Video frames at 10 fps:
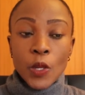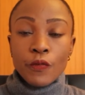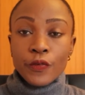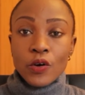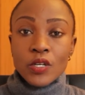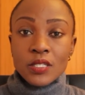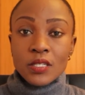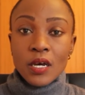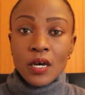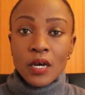of
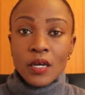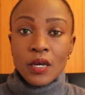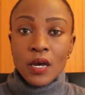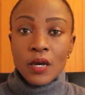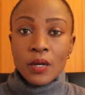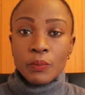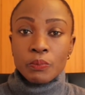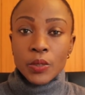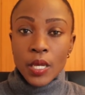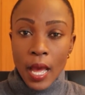course uh, uh, uh
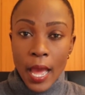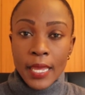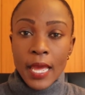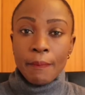I